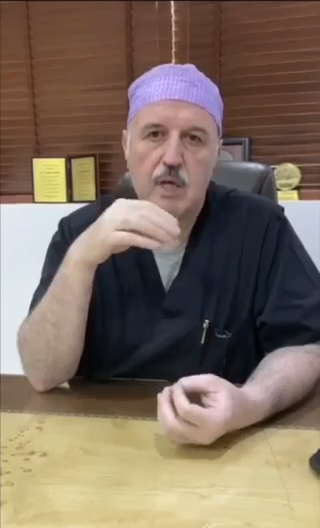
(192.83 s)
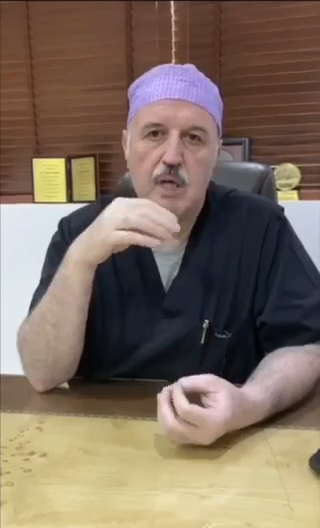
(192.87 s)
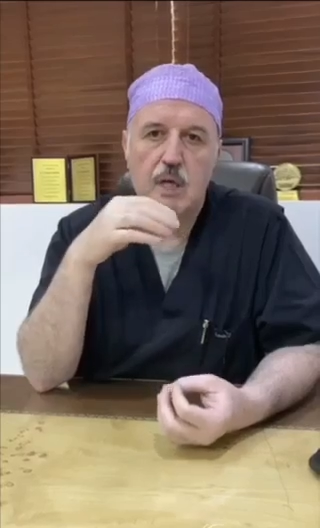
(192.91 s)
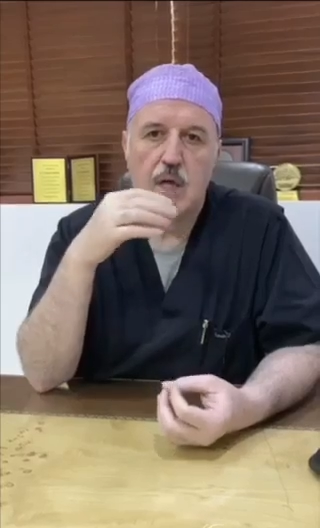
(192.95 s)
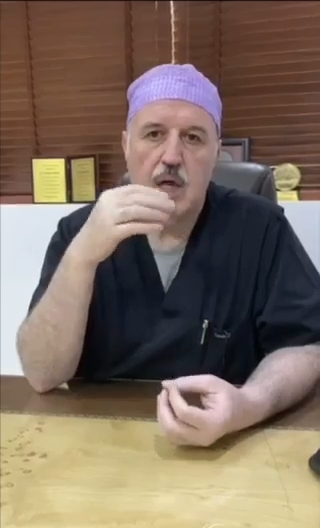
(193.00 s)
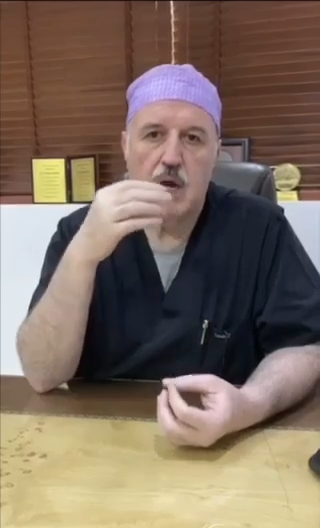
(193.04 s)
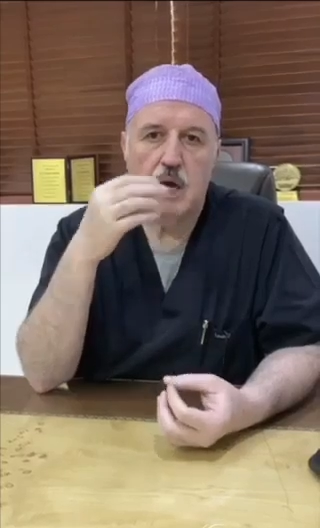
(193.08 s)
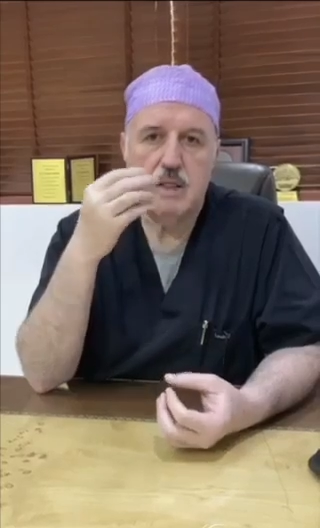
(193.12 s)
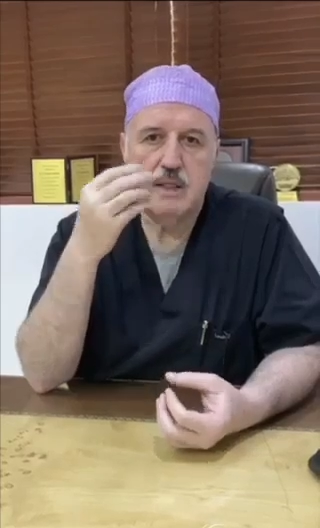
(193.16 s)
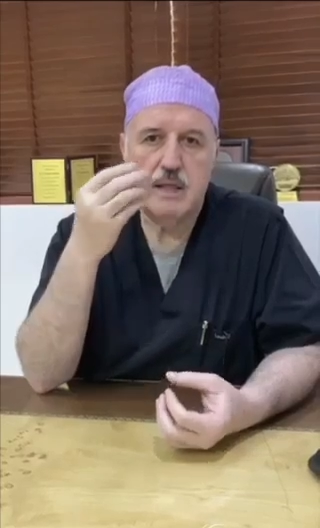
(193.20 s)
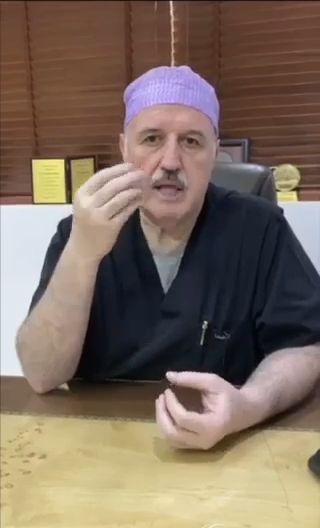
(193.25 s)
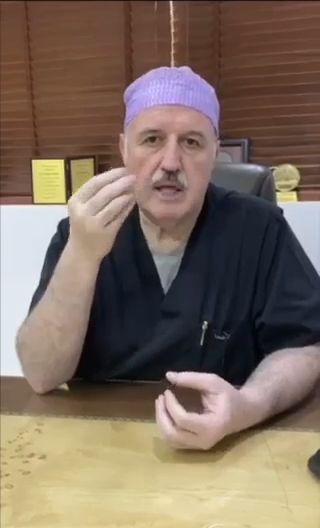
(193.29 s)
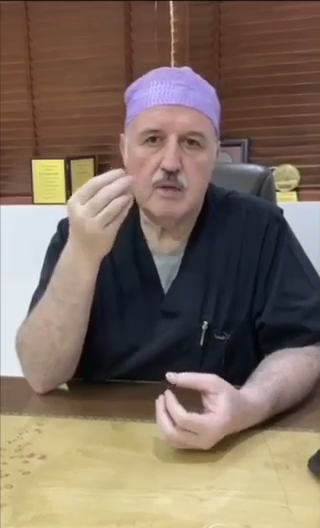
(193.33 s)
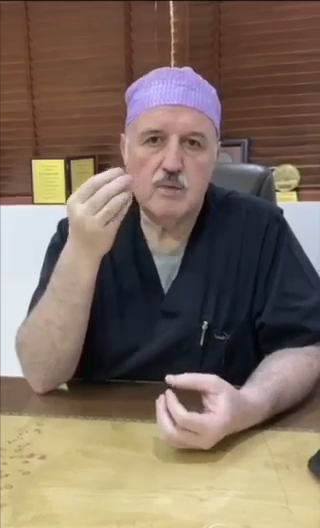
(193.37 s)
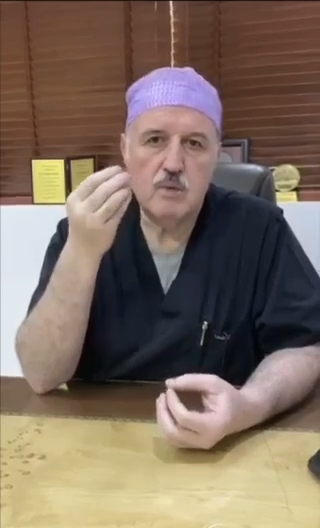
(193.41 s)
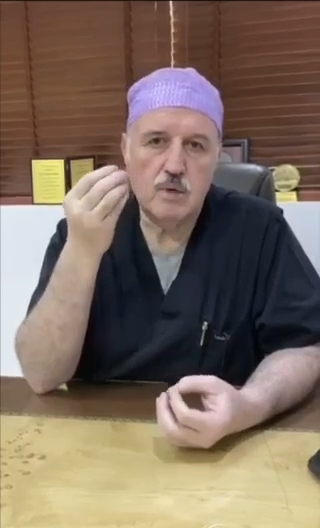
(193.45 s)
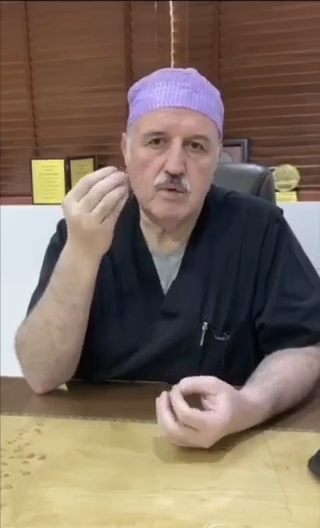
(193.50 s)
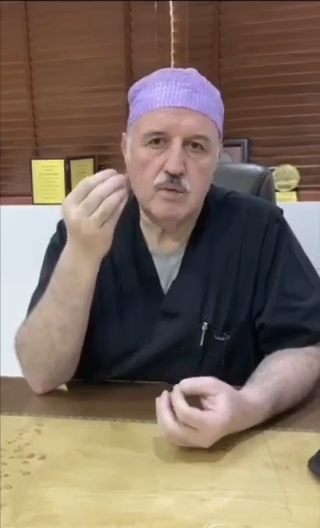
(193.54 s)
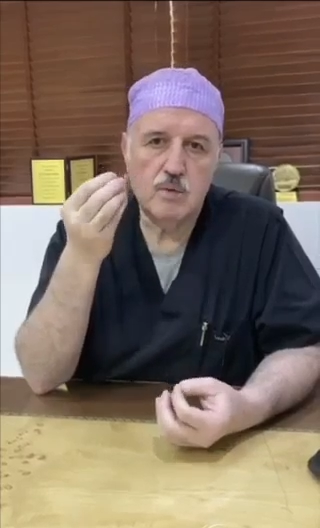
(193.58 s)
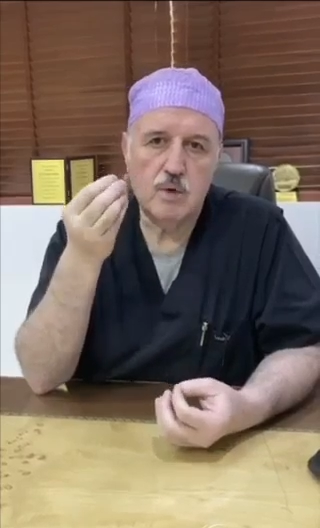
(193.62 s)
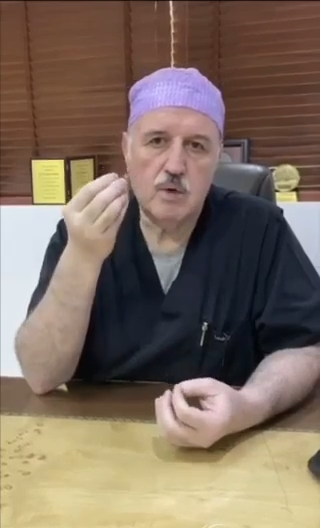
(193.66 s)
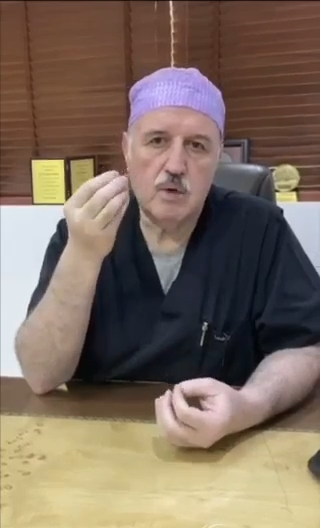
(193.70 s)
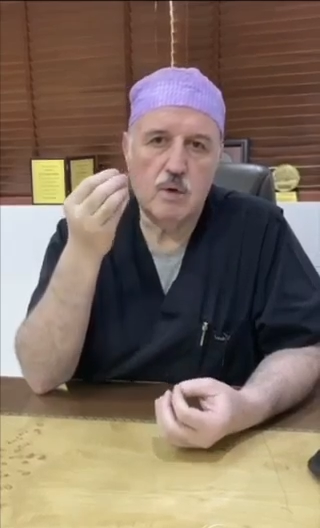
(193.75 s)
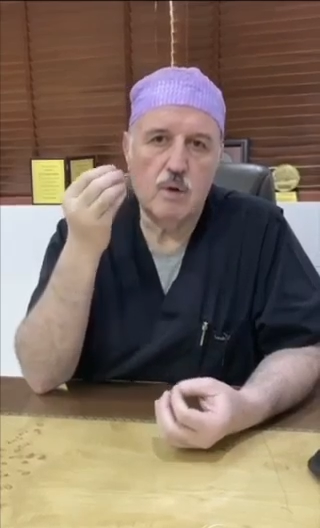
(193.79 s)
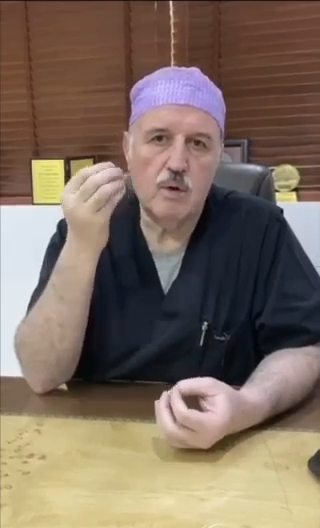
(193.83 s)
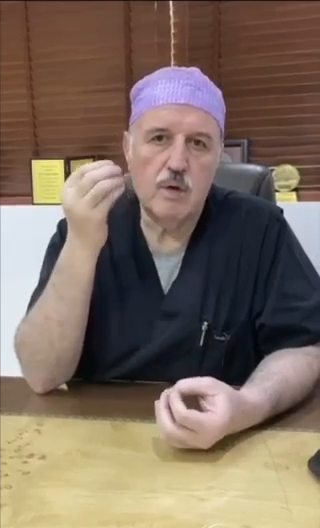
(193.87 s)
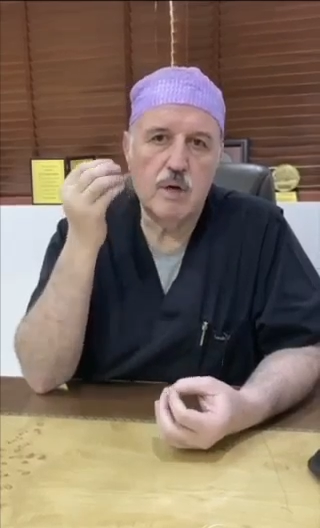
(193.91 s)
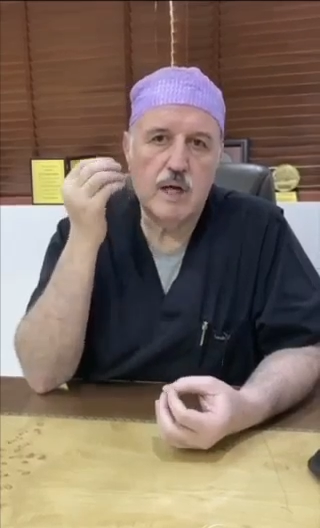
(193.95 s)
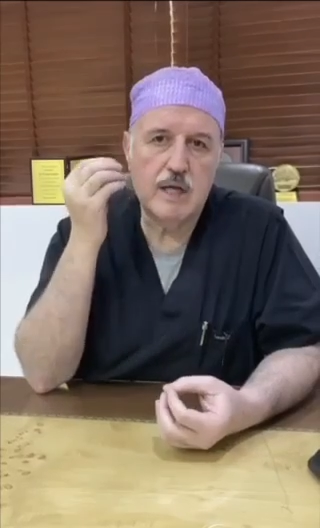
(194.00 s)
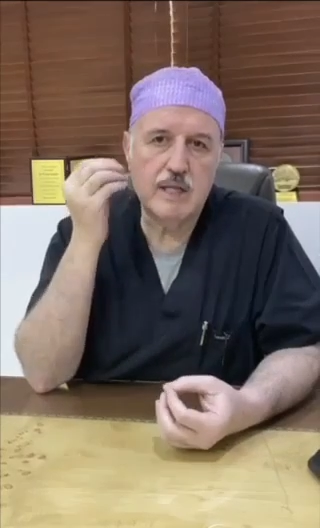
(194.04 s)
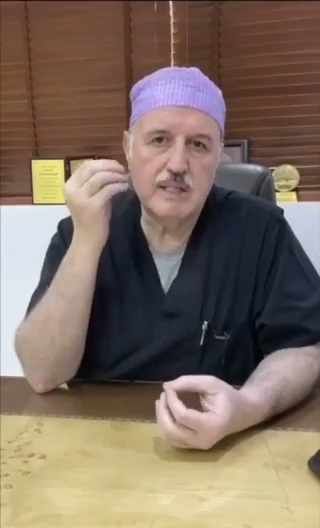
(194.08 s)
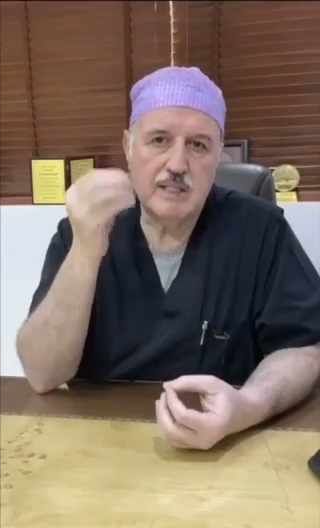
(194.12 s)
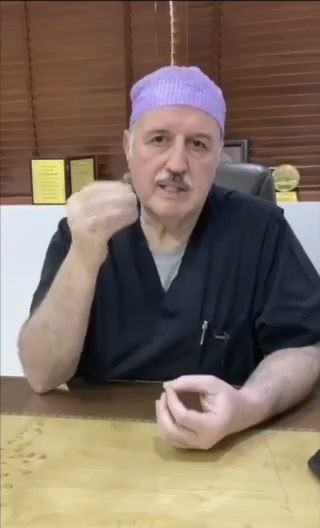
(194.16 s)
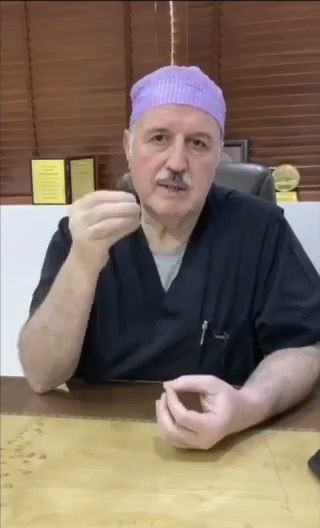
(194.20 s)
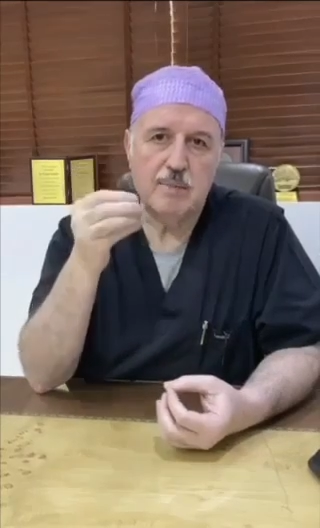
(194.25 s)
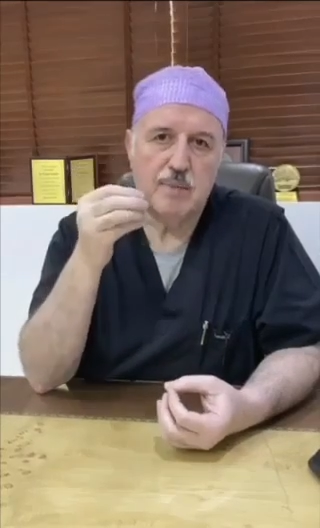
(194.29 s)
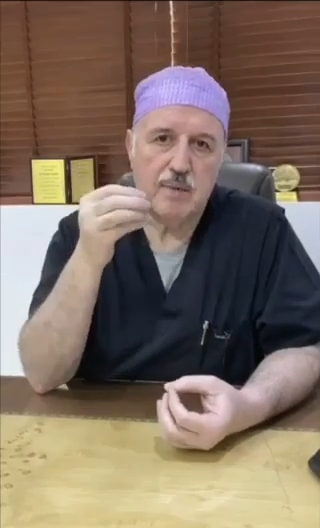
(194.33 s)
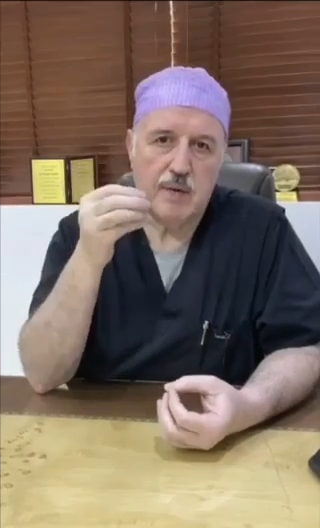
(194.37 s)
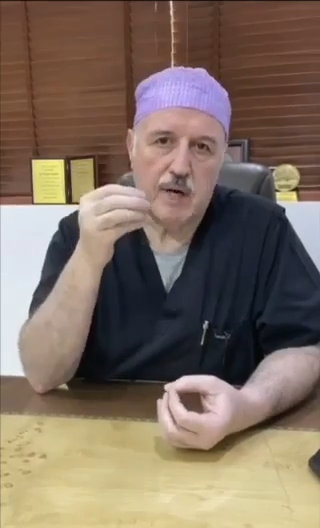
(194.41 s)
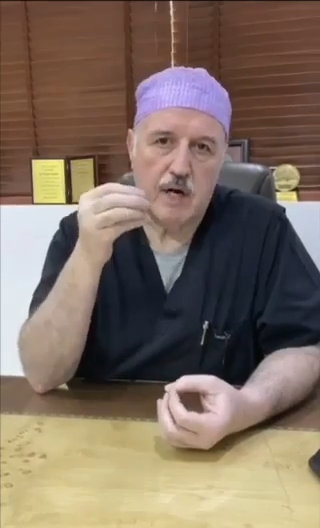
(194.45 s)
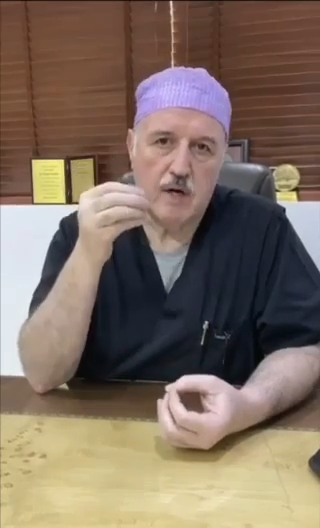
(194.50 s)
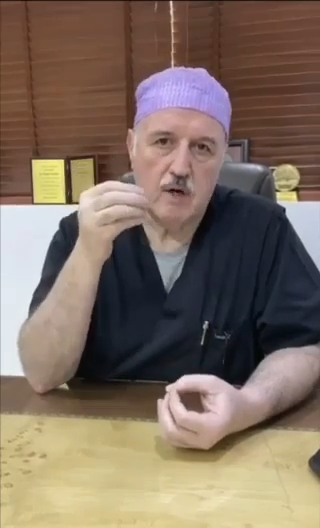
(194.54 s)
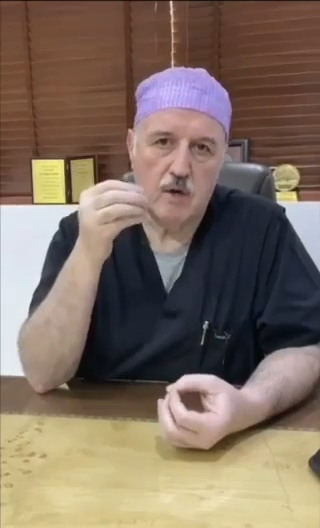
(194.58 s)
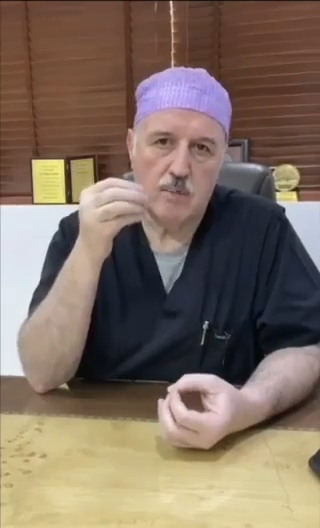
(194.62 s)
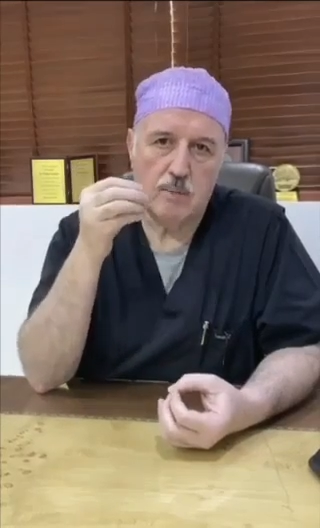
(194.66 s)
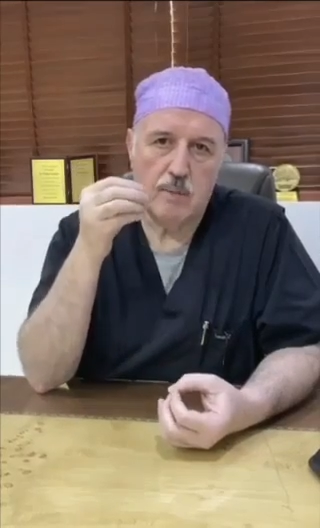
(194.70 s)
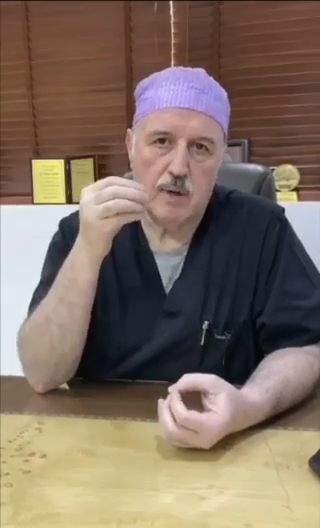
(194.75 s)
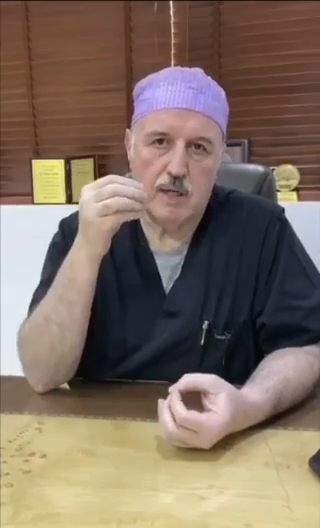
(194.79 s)
And that's what we call a tip
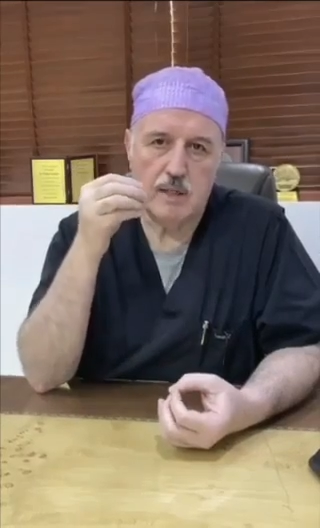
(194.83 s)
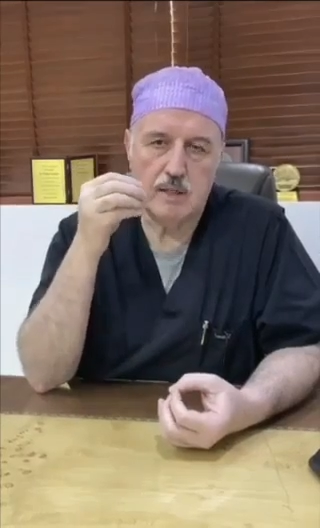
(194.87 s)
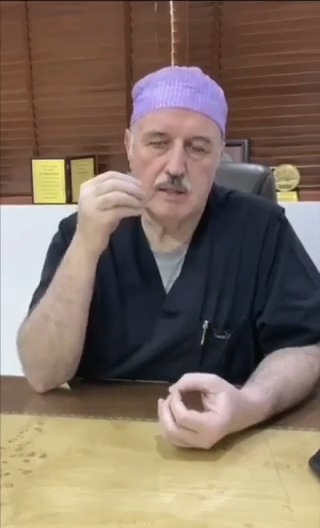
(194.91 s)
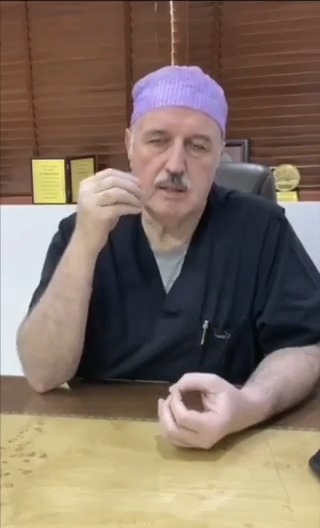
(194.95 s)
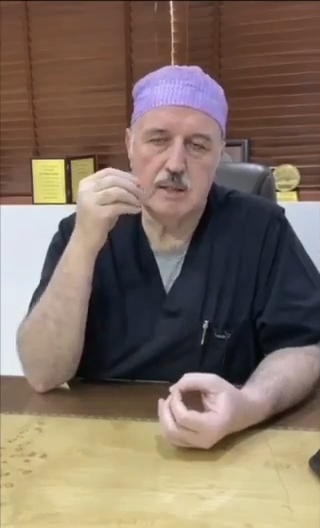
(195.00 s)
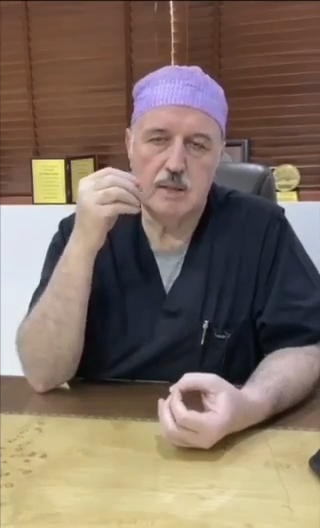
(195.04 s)
rhinoplasty.